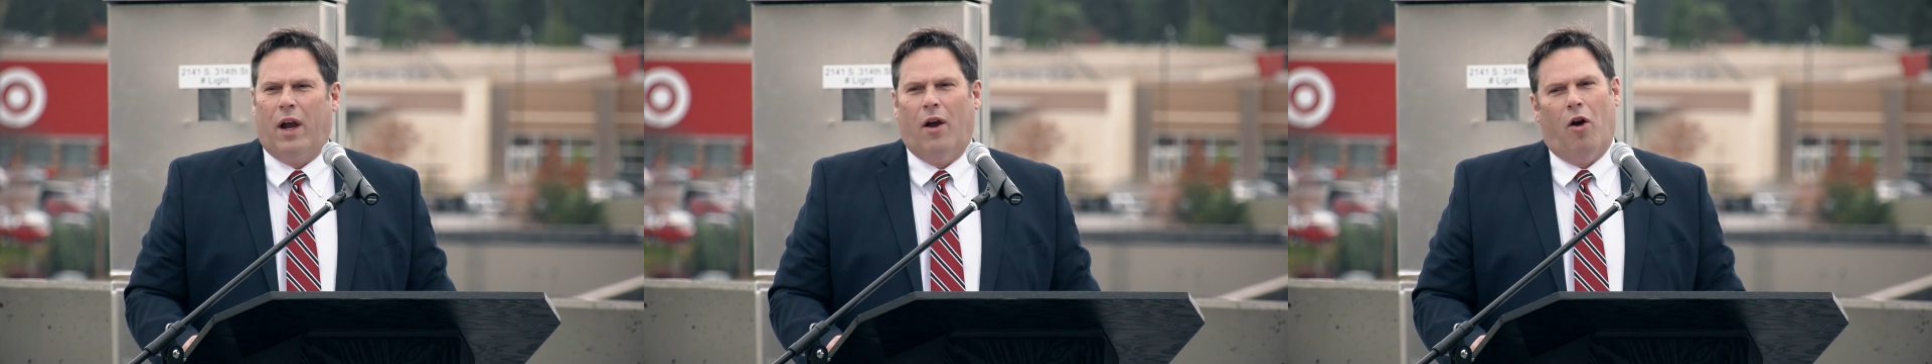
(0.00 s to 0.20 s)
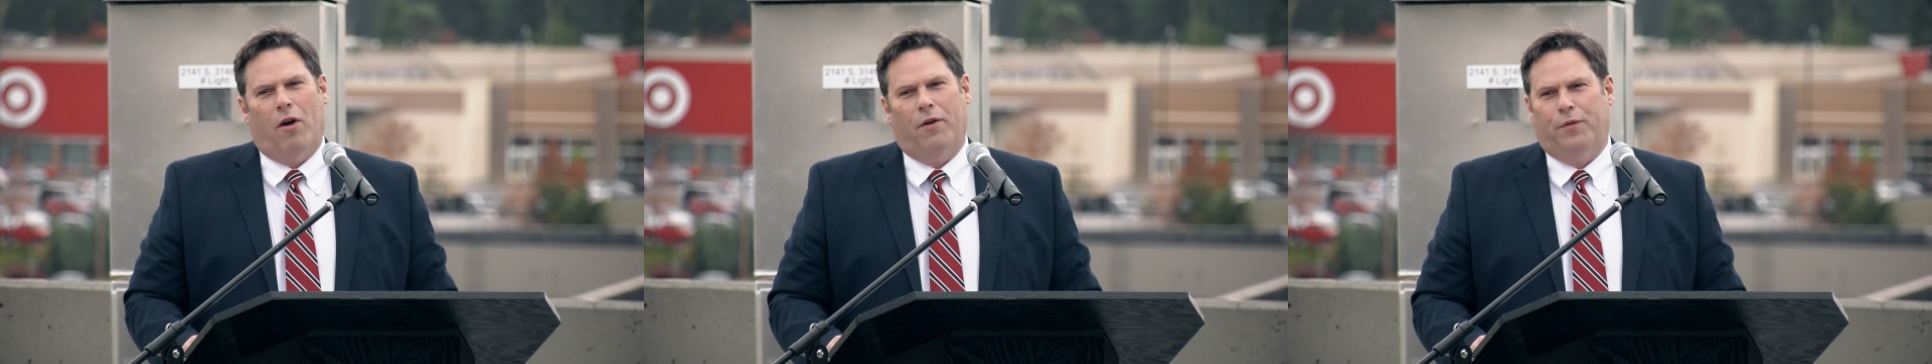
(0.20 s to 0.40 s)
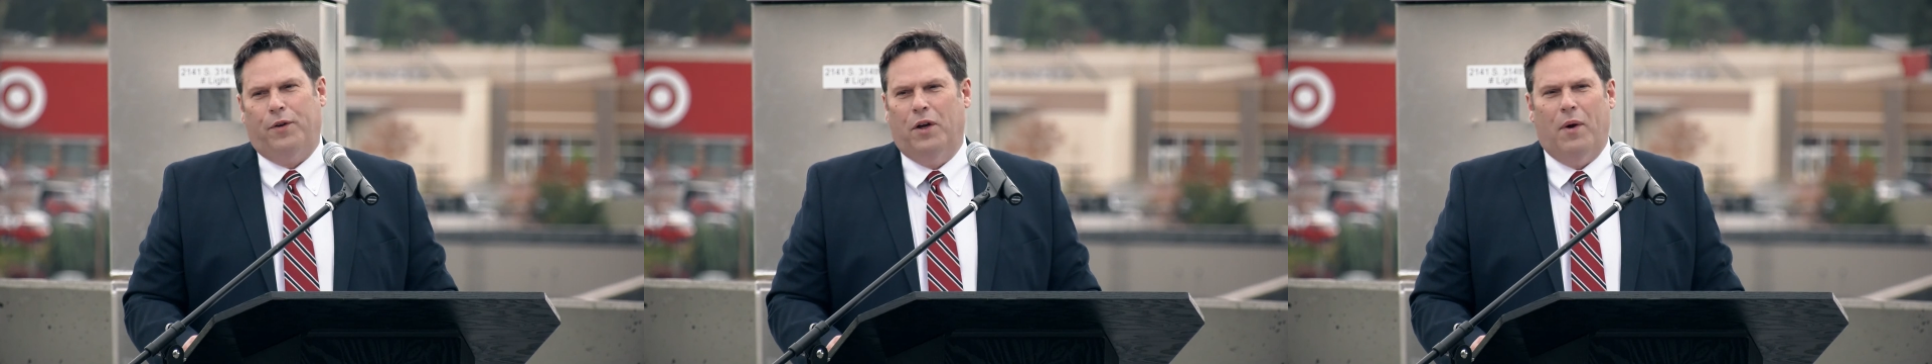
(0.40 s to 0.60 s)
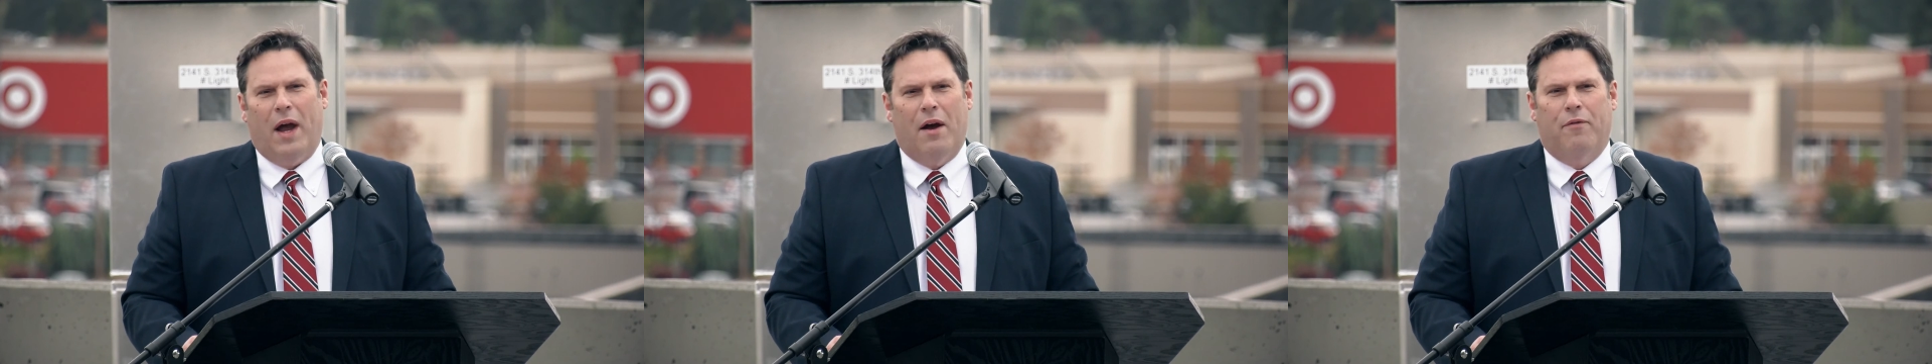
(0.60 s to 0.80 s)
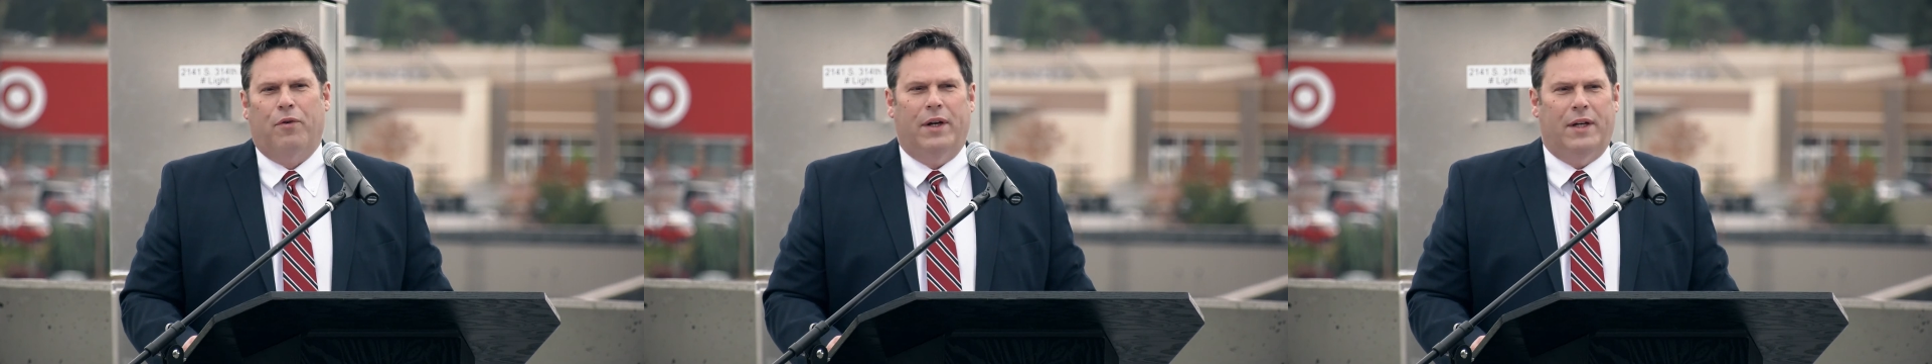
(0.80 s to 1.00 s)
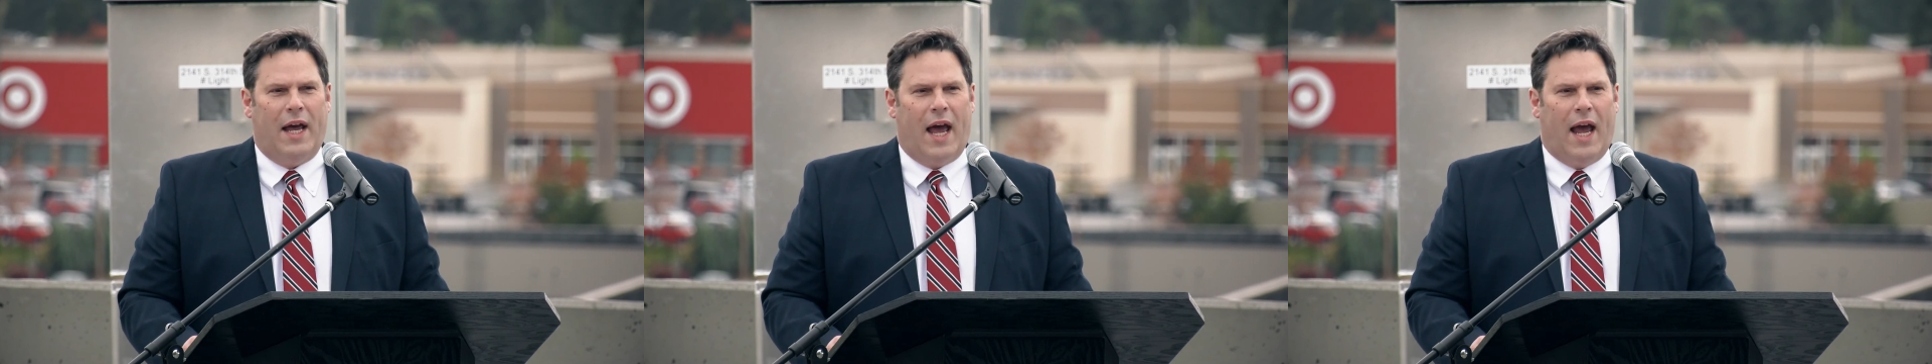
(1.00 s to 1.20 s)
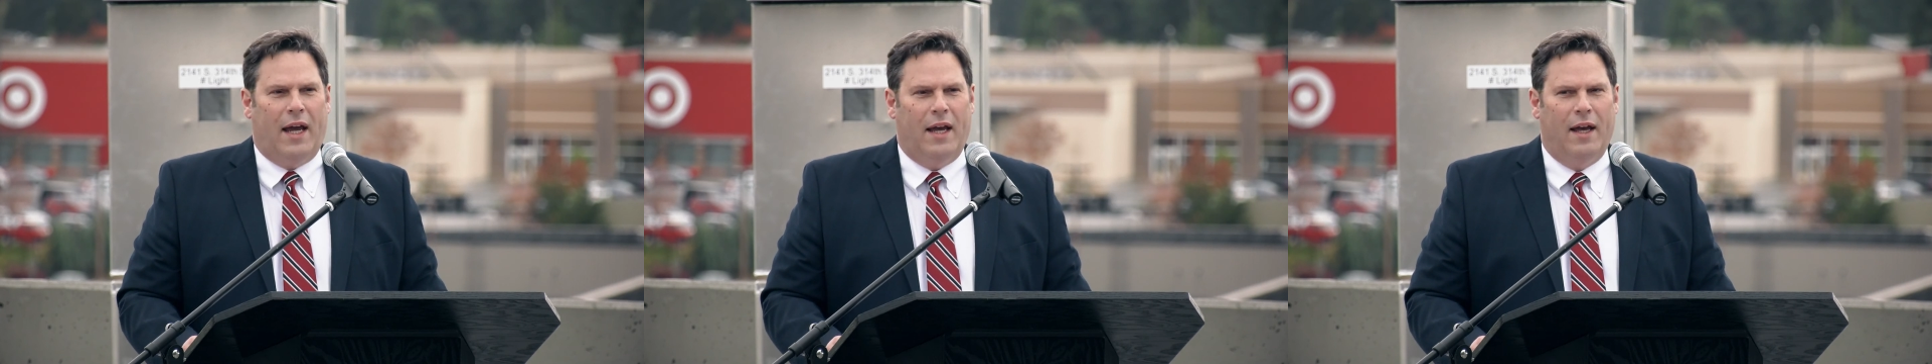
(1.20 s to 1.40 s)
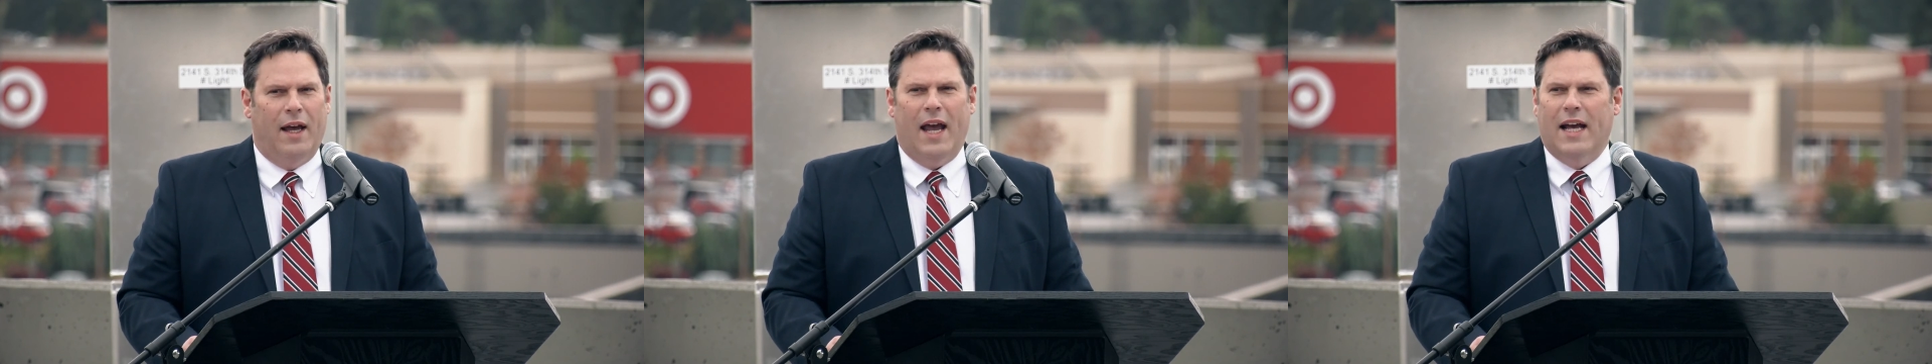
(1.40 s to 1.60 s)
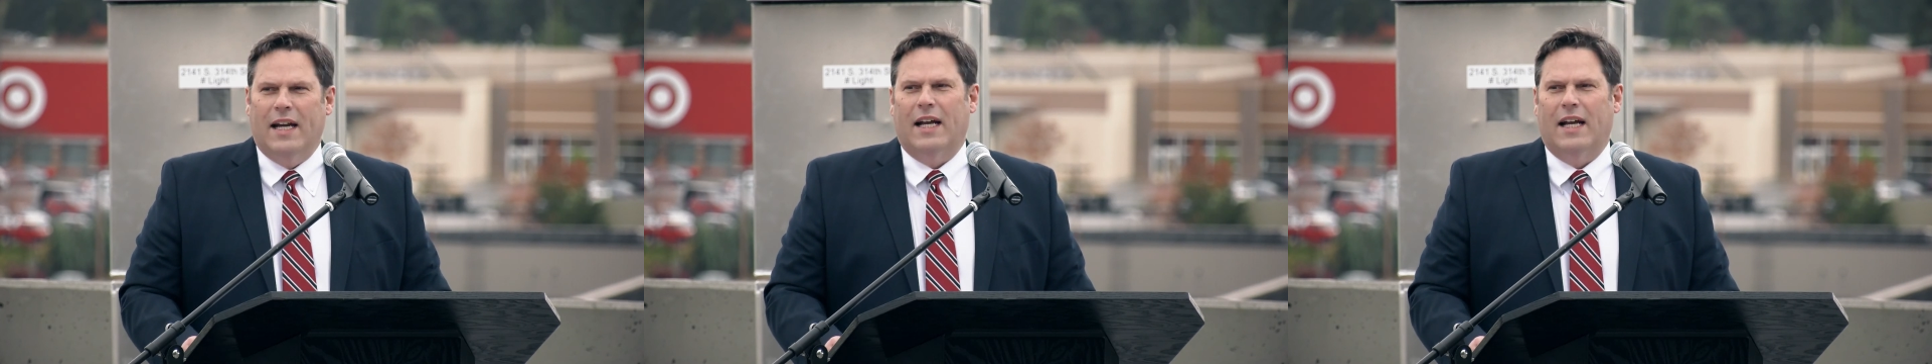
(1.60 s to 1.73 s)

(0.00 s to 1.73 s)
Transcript: hard for you every day, and